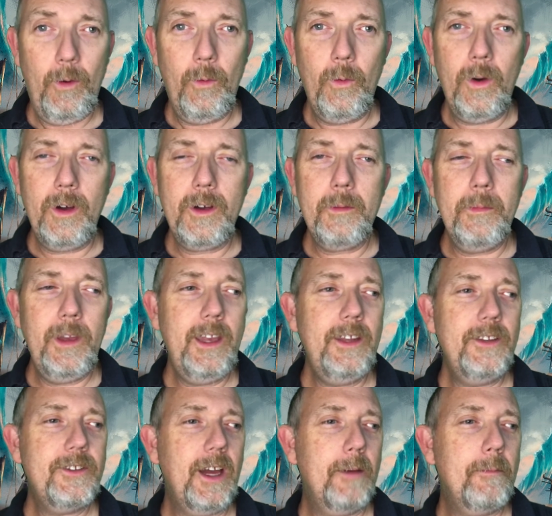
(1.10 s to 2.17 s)
Welcome,
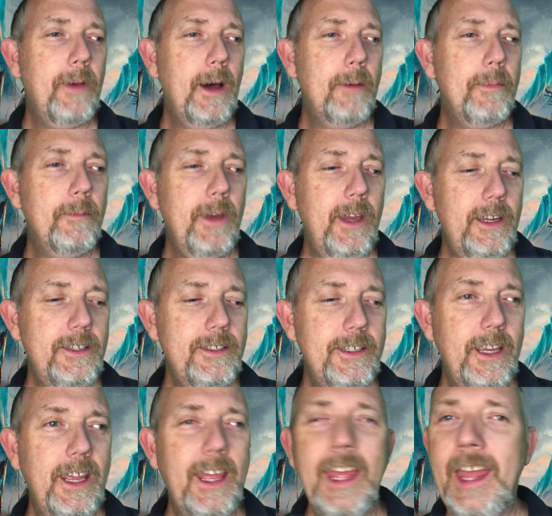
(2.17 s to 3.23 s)
Mage. I'm Papa Mage,
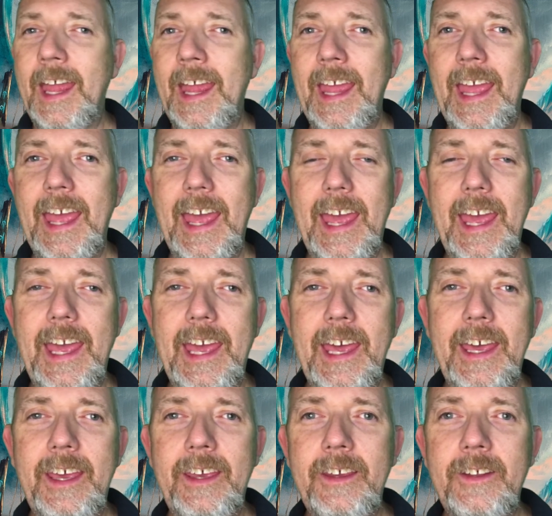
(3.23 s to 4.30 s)

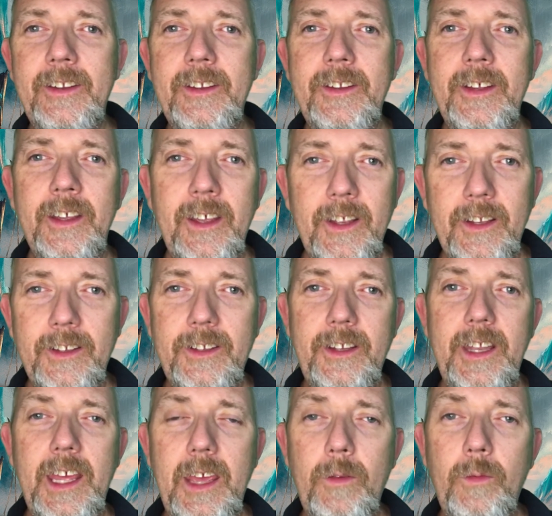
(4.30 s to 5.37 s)
and
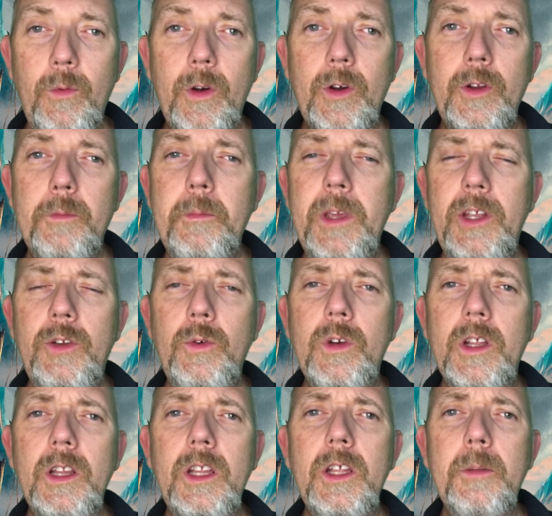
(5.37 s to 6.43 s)
today we're going to be doing
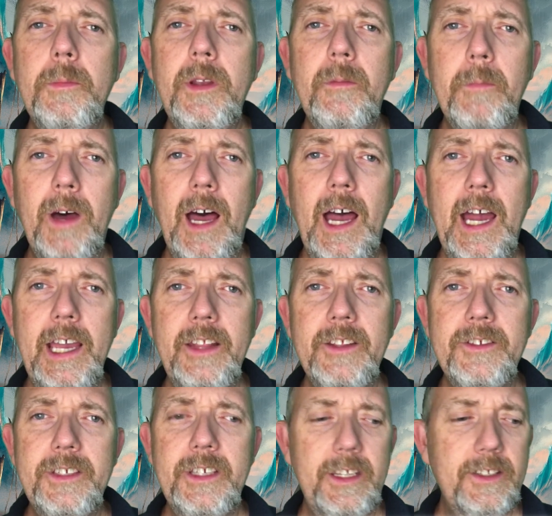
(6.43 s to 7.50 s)
a little bit of behind the
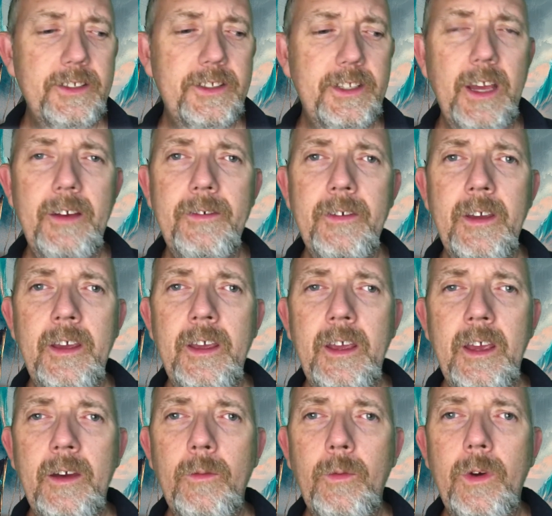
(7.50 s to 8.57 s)
scenes stuff
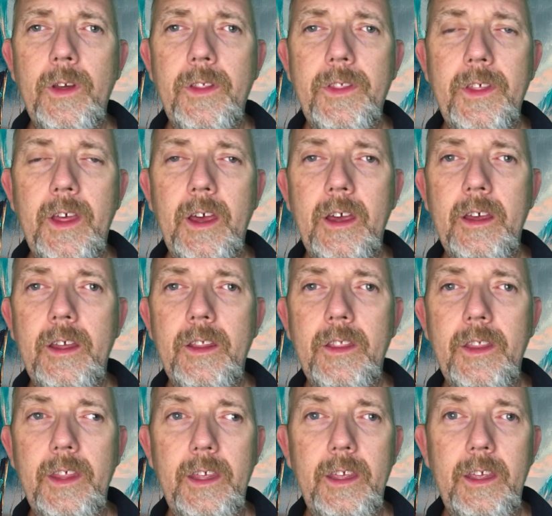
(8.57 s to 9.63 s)
with
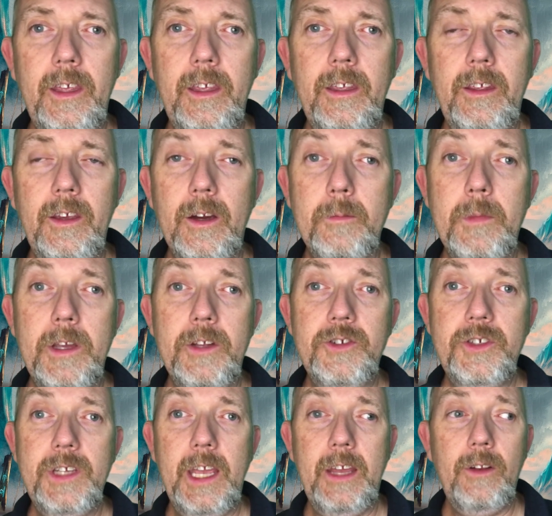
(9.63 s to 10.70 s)
the Young Mage
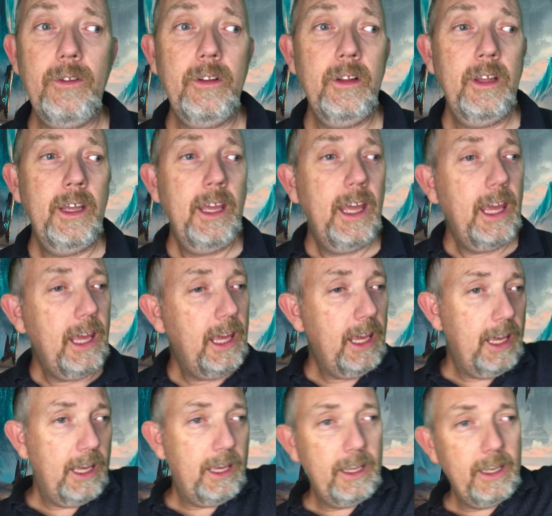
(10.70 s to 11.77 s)
channel.
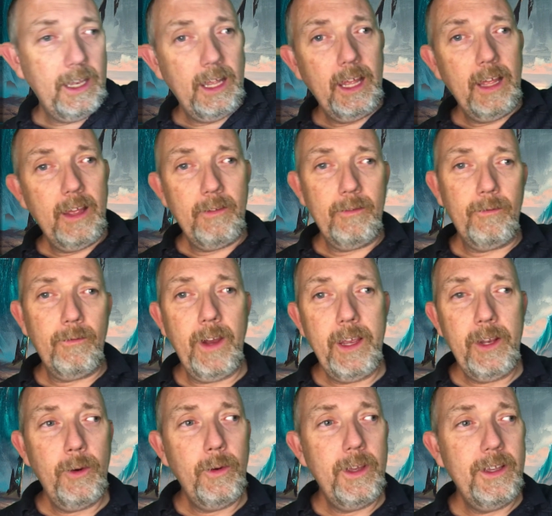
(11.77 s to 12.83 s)
And
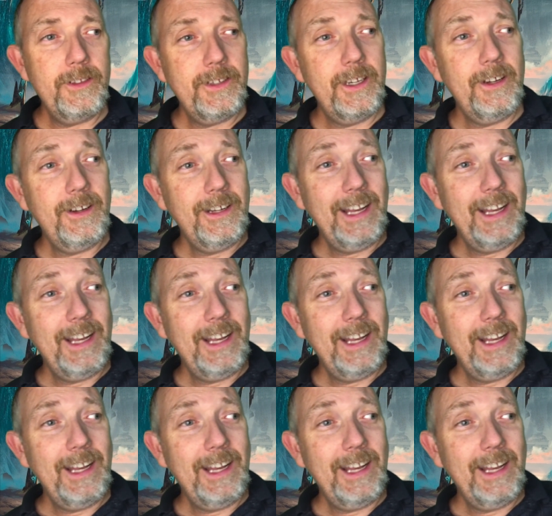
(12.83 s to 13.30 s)
Rhino is here.